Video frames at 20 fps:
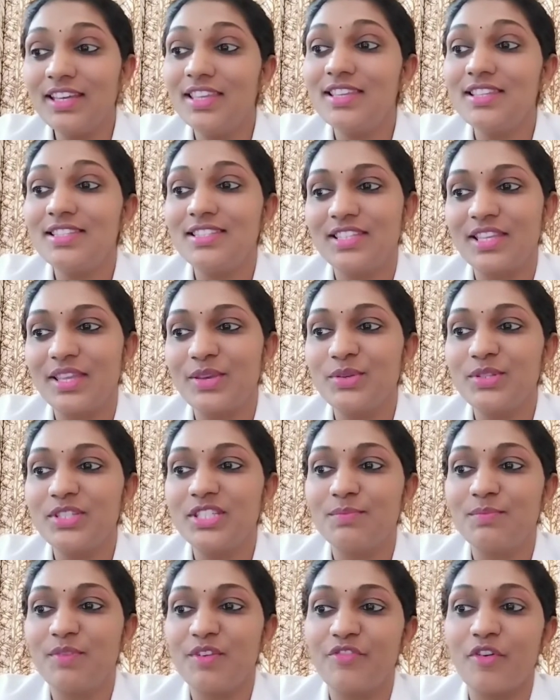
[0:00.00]
is
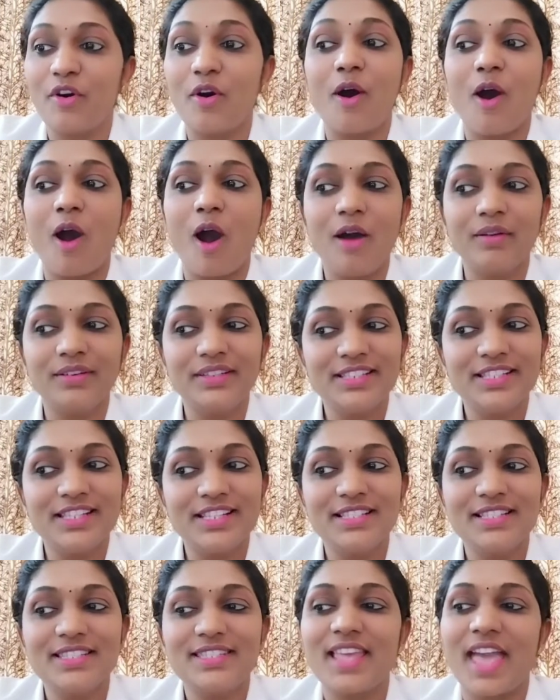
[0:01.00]
used before
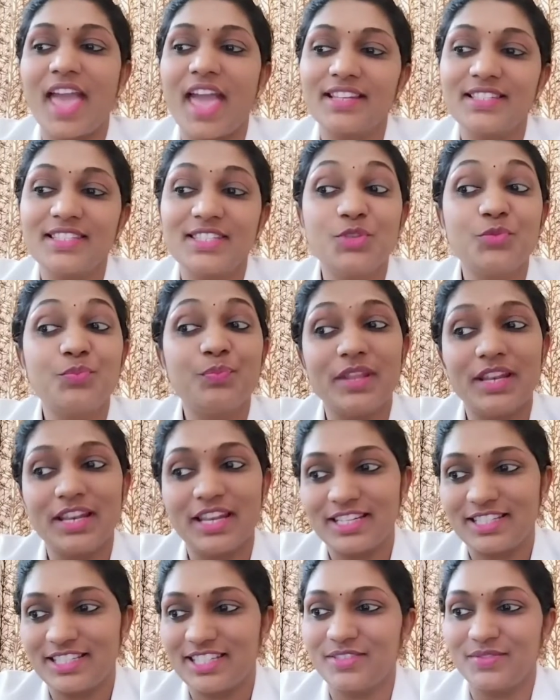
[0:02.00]
ordinals and
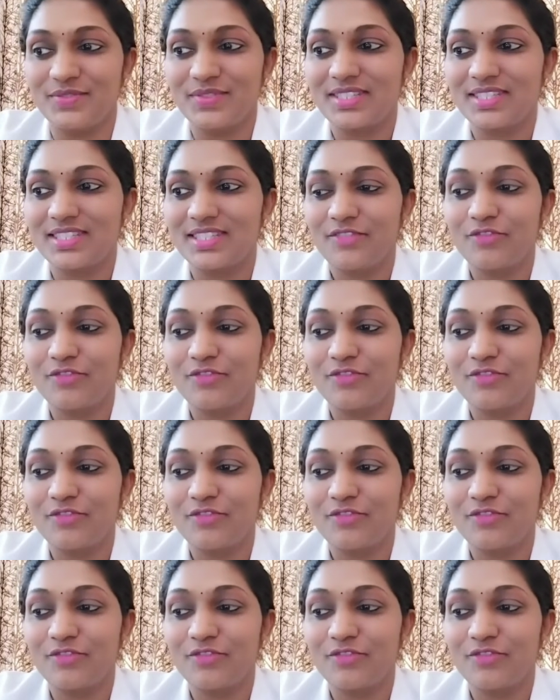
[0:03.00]
superlatives.